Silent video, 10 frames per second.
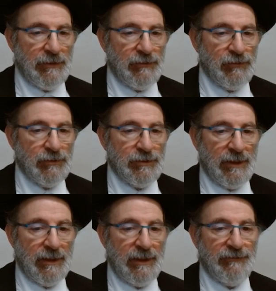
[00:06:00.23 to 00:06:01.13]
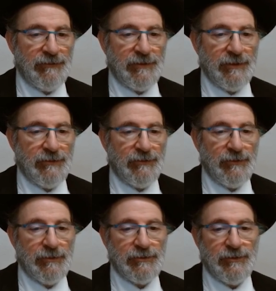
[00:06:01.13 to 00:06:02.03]
rook left the
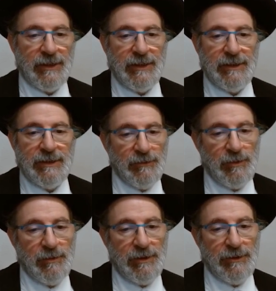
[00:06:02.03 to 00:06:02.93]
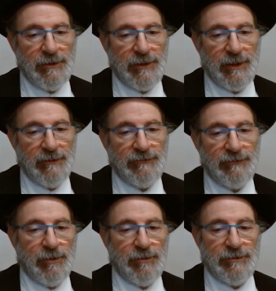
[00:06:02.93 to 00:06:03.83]
third rank, we will not have
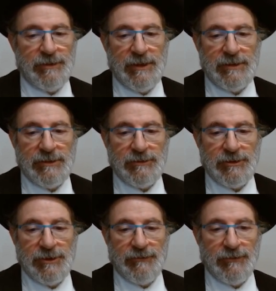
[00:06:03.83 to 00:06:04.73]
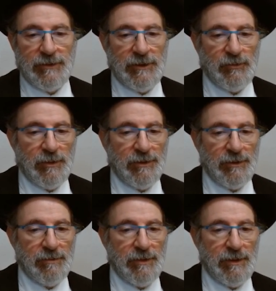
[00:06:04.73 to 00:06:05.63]
pawn takes on g3. It will
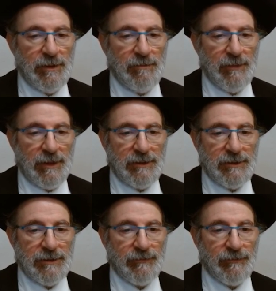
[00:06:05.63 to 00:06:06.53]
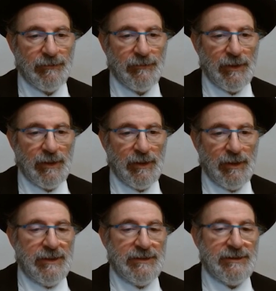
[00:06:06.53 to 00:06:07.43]
not be mate.
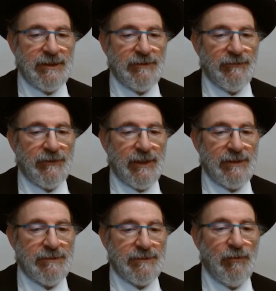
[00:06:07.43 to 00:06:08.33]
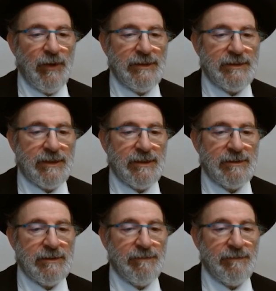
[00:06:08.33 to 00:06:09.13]
Instead of that, white can